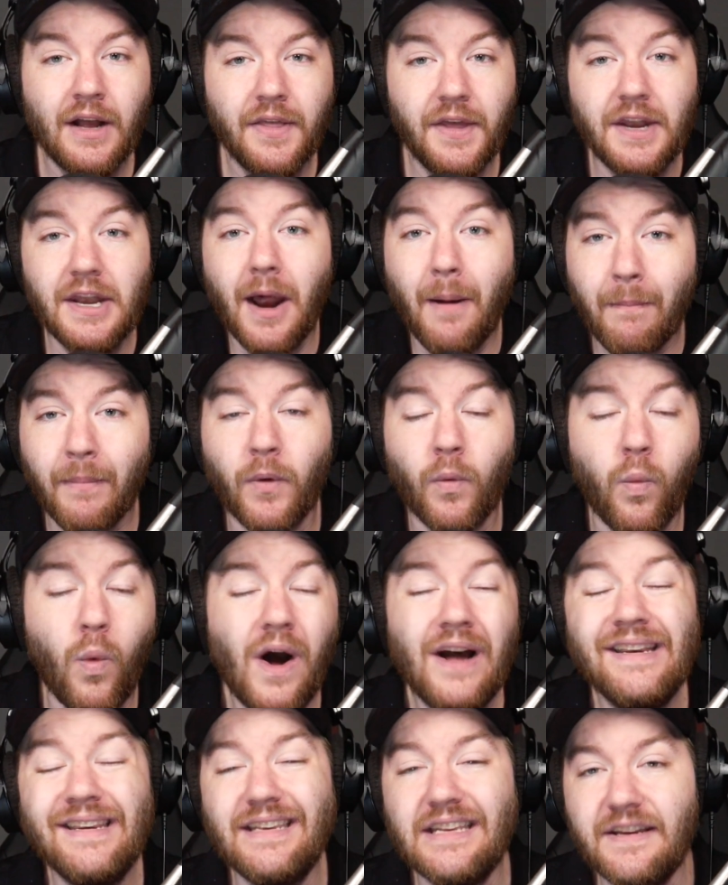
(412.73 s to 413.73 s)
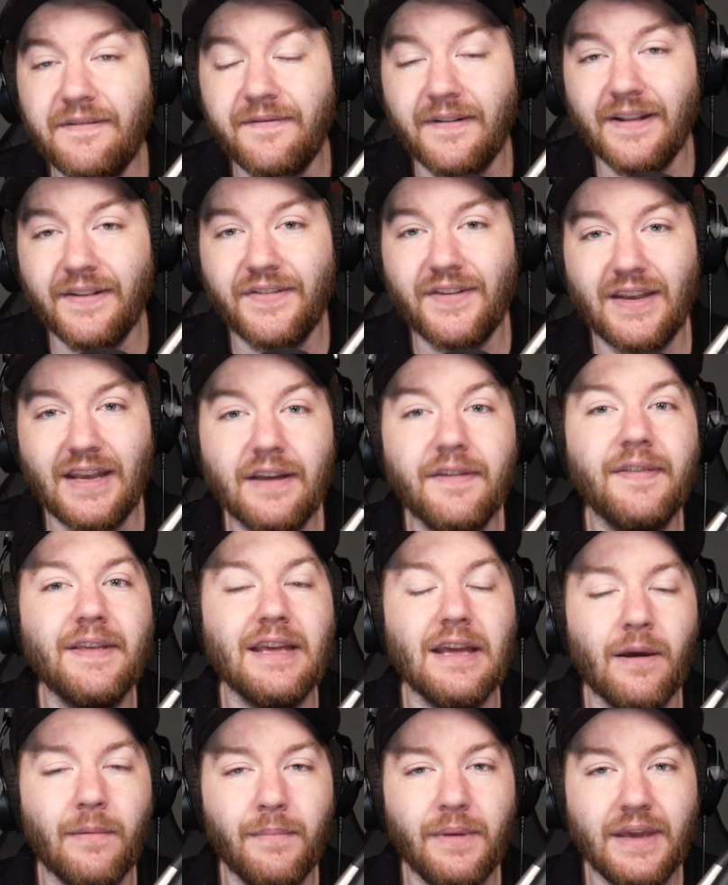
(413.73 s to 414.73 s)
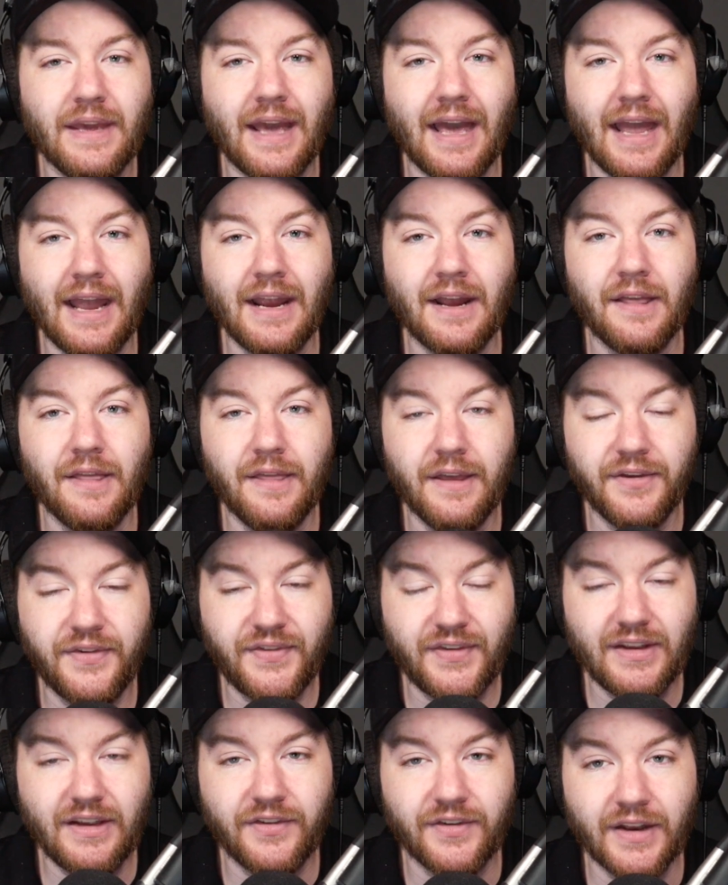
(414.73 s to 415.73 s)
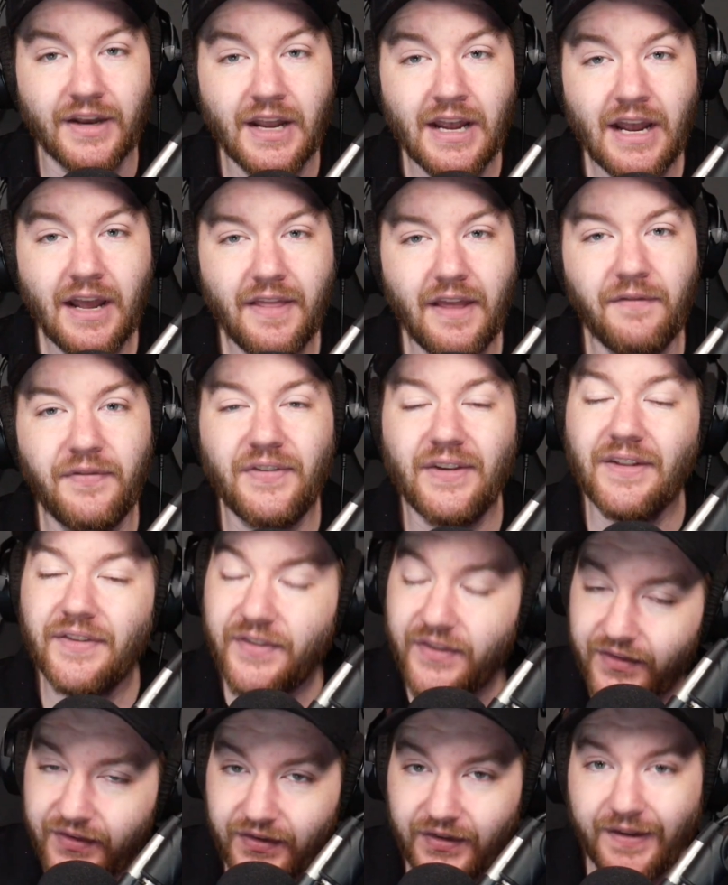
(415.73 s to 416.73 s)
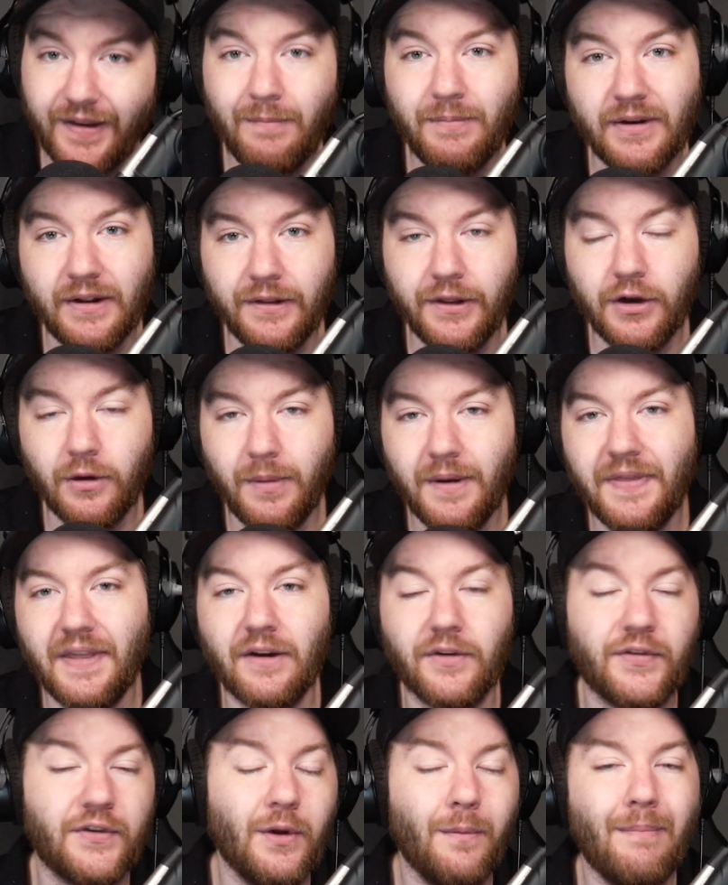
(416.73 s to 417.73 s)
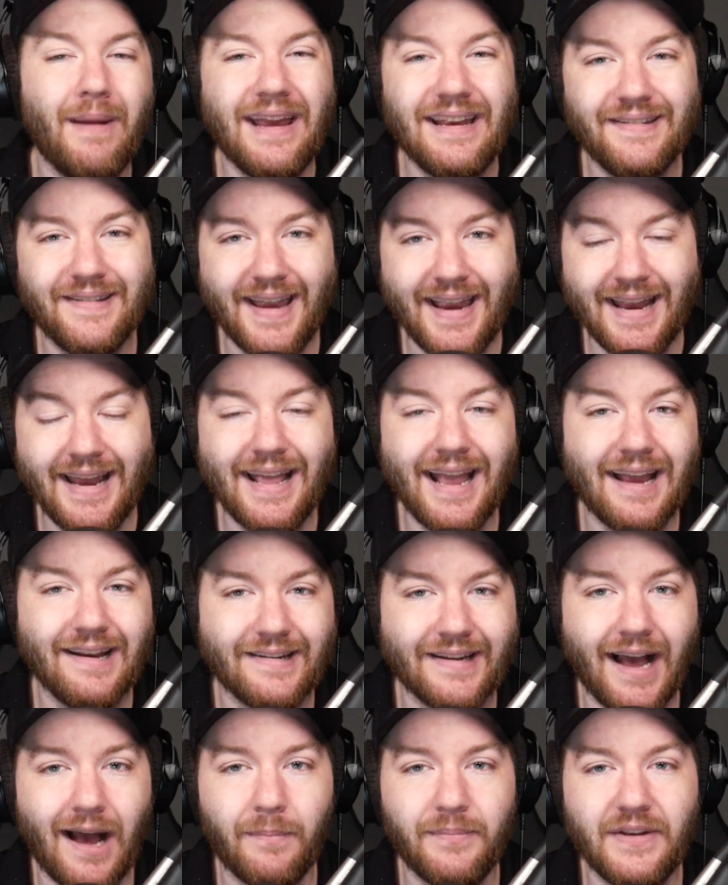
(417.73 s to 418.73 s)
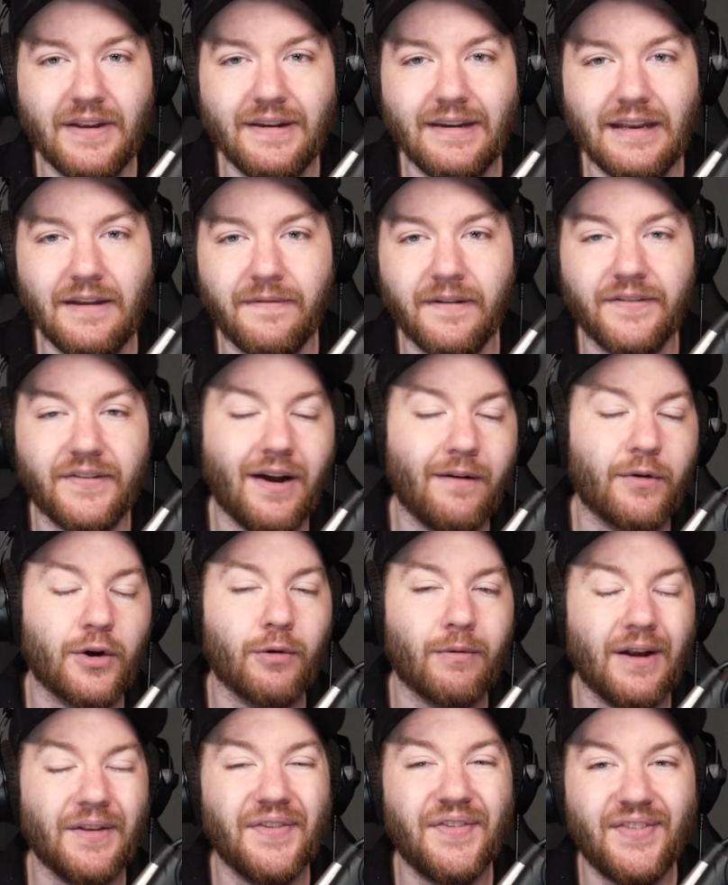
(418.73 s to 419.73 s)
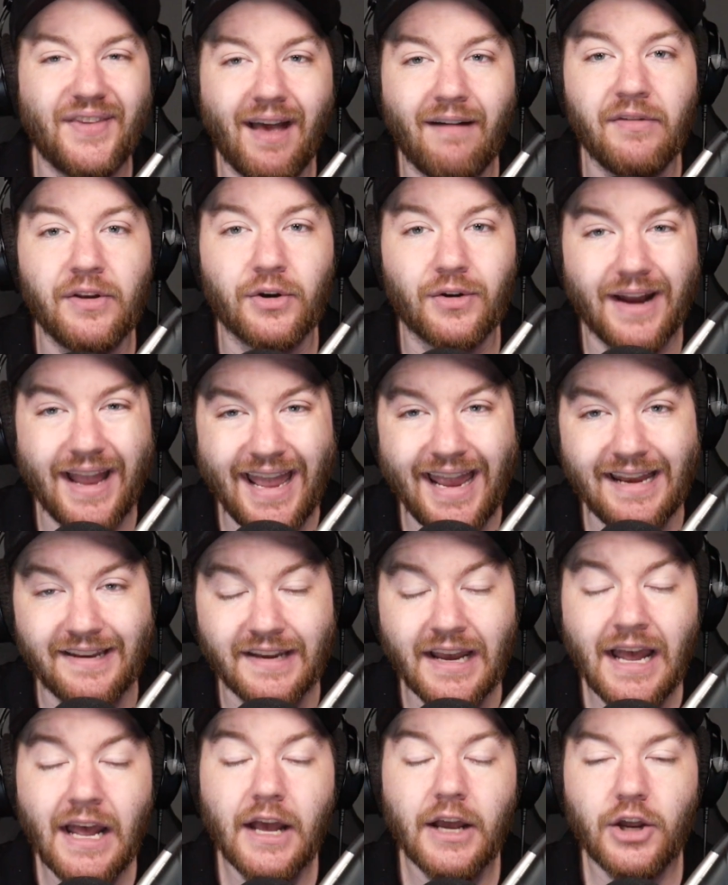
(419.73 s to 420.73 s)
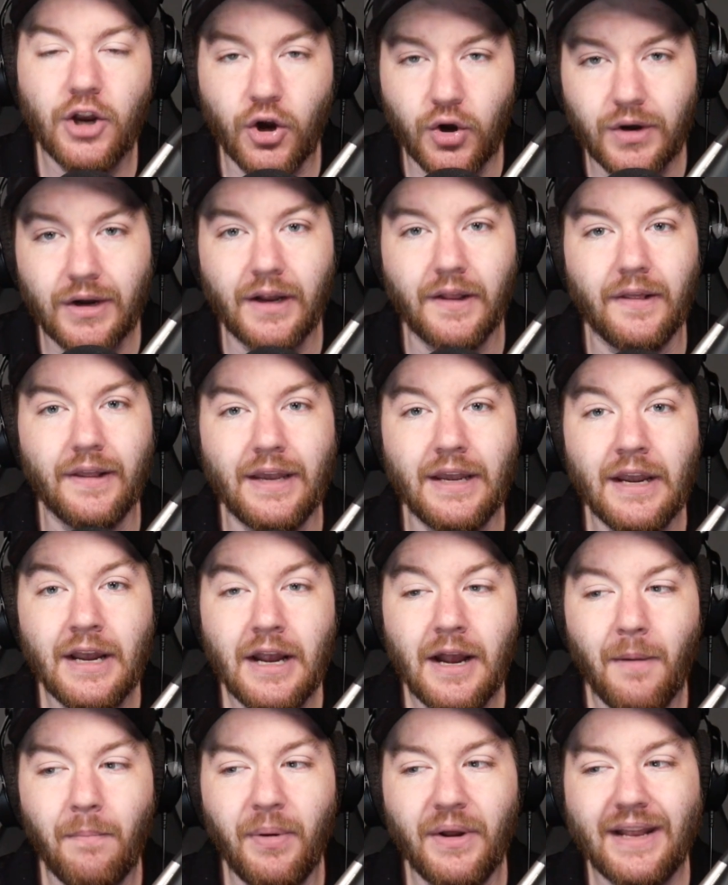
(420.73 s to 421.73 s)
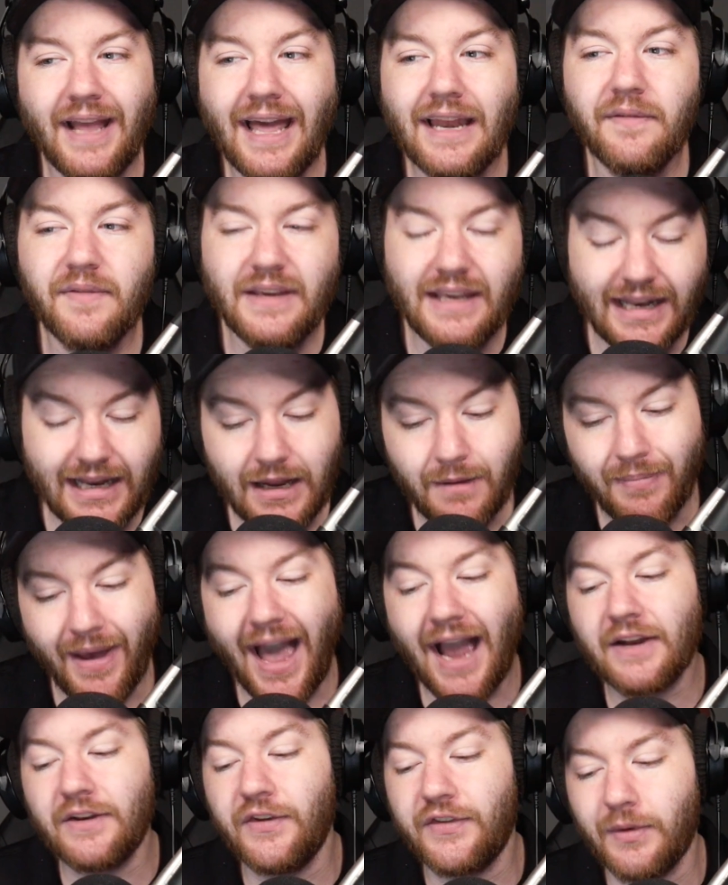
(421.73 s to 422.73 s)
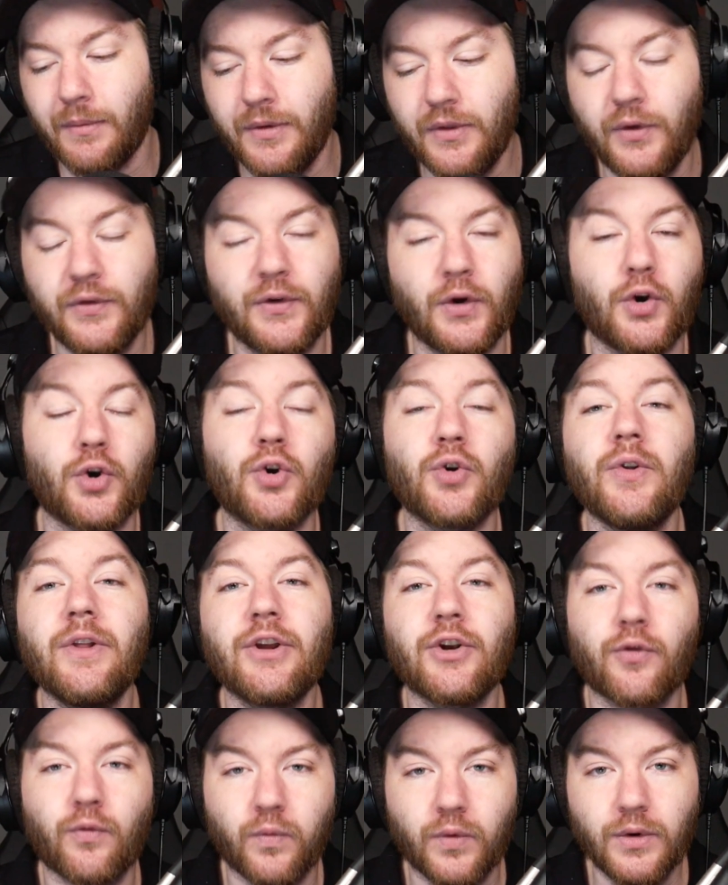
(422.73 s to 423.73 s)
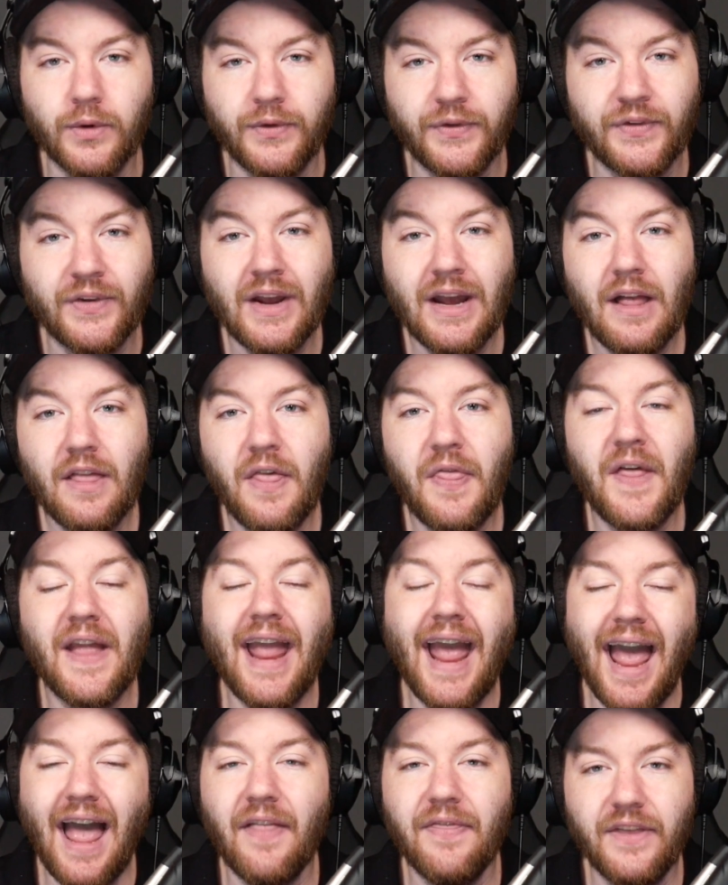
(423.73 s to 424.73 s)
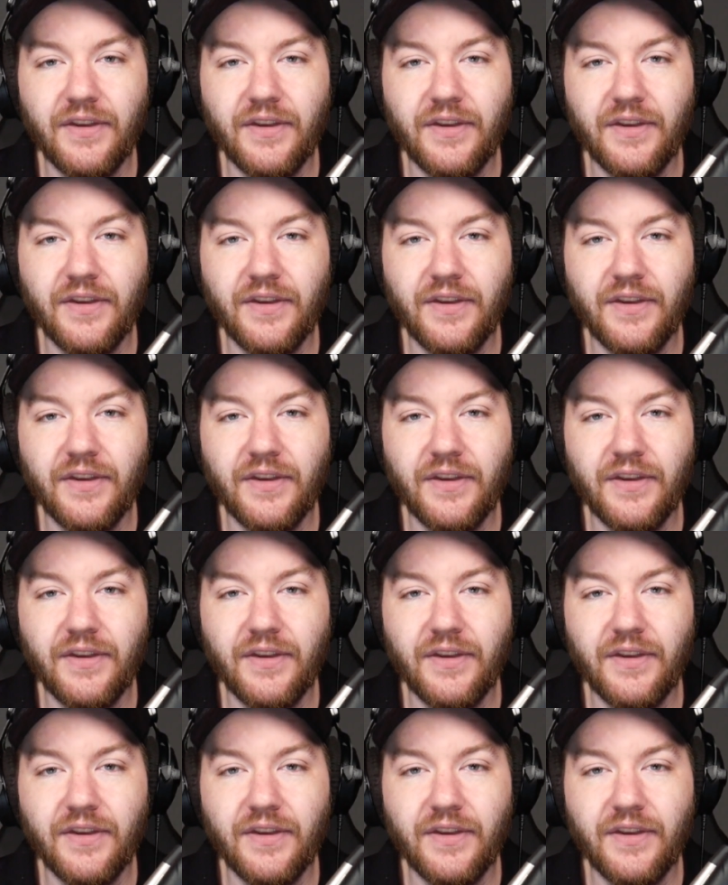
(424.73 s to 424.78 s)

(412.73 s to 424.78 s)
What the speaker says: the number 1 defense in the NBA this season. They've since slipped a little bit. They're still maintaining a top 10 defense, hovering around 7 or 8 currently, but kind of getting back to some of those earlier roots that they had